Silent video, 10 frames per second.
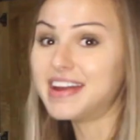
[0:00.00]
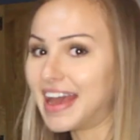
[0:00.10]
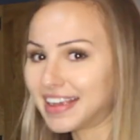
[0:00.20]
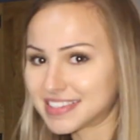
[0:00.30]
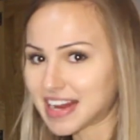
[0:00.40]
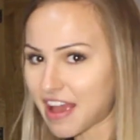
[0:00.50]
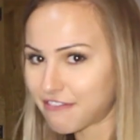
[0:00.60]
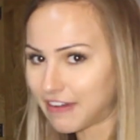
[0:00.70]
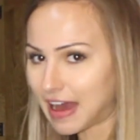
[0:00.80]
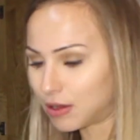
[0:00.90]
Next, I
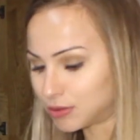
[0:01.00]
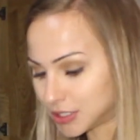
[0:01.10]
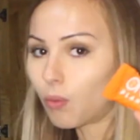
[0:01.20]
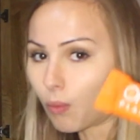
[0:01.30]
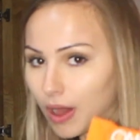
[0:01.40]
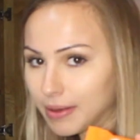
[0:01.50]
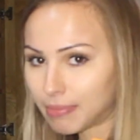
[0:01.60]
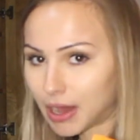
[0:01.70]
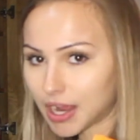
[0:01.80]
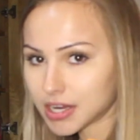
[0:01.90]
found 1
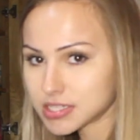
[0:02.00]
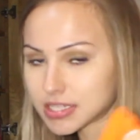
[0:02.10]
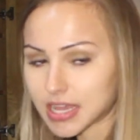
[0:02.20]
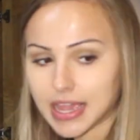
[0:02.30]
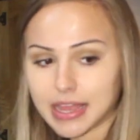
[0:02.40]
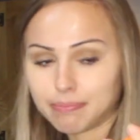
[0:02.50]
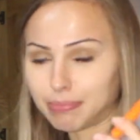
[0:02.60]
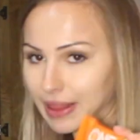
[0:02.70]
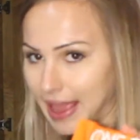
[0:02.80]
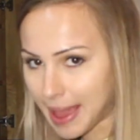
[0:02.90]
bars in
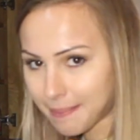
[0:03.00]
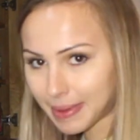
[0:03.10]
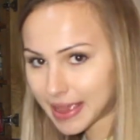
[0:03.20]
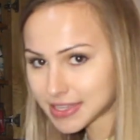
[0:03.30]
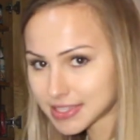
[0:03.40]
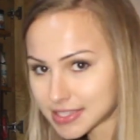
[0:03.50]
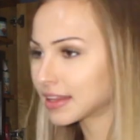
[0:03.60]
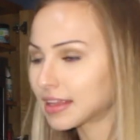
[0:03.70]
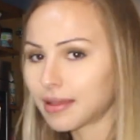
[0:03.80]
plant-based.